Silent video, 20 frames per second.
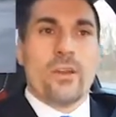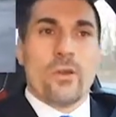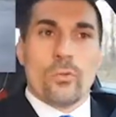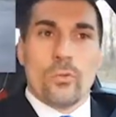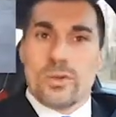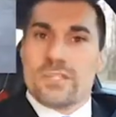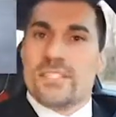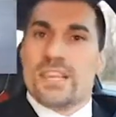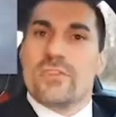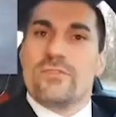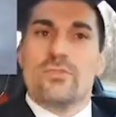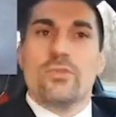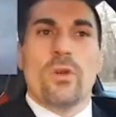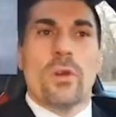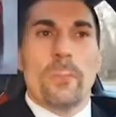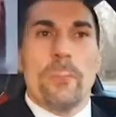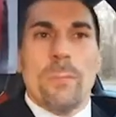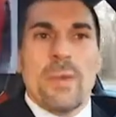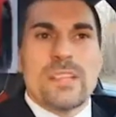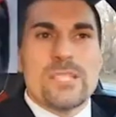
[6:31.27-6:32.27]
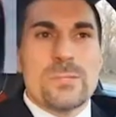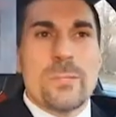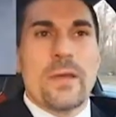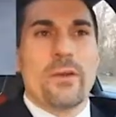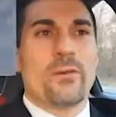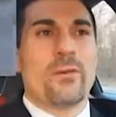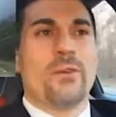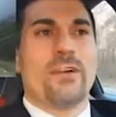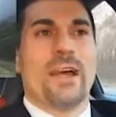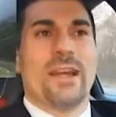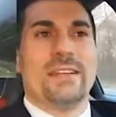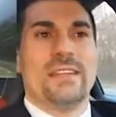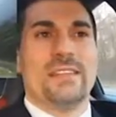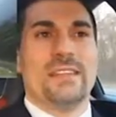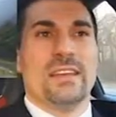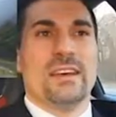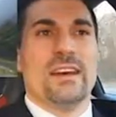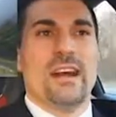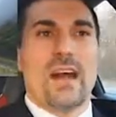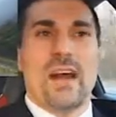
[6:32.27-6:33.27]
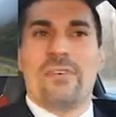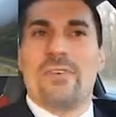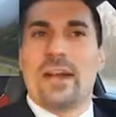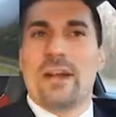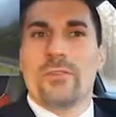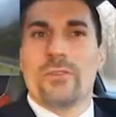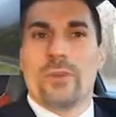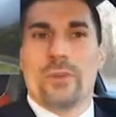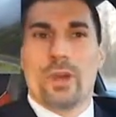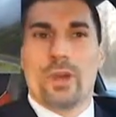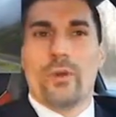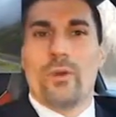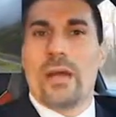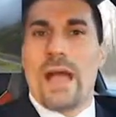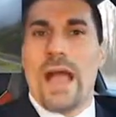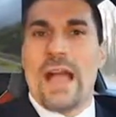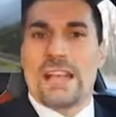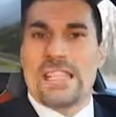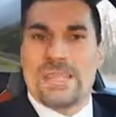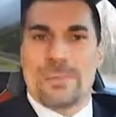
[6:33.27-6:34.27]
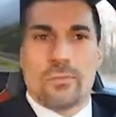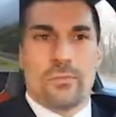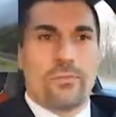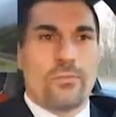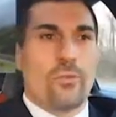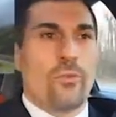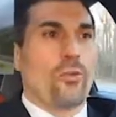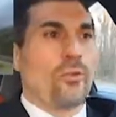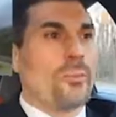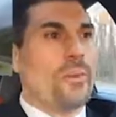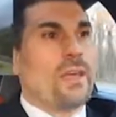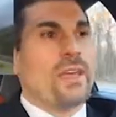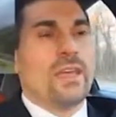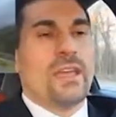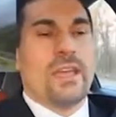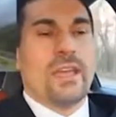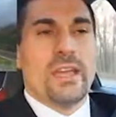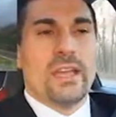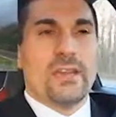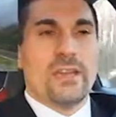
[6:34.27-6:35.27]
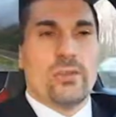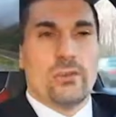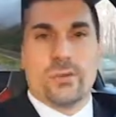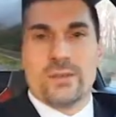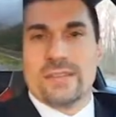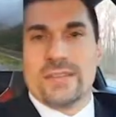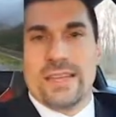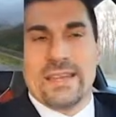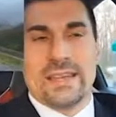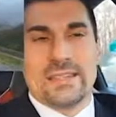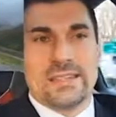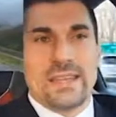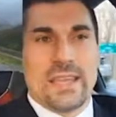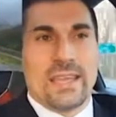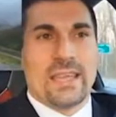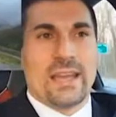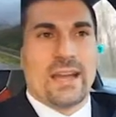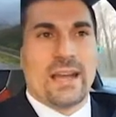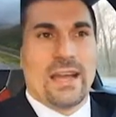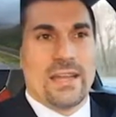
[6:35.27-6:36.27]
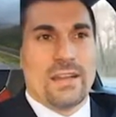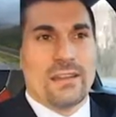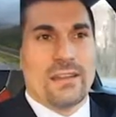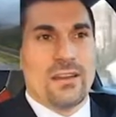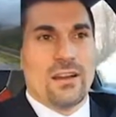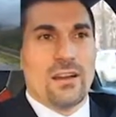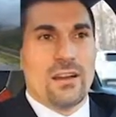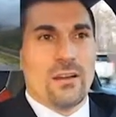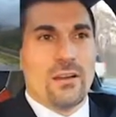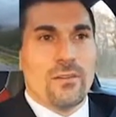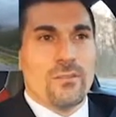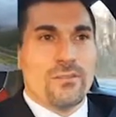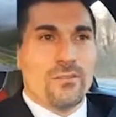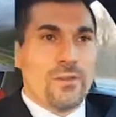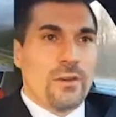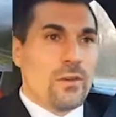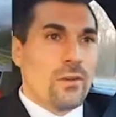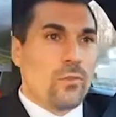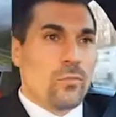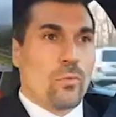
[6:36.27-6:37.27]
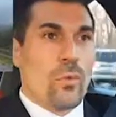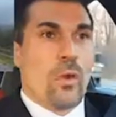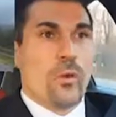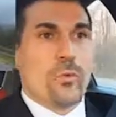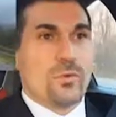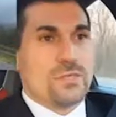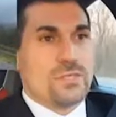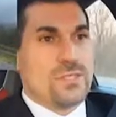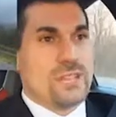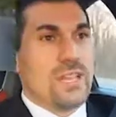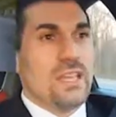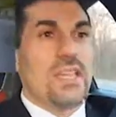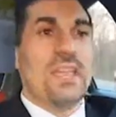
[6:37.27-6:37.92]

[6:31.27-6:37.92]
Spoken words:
which gives you a much better idea of how the car will actually perform in your day-to-day kind of roads,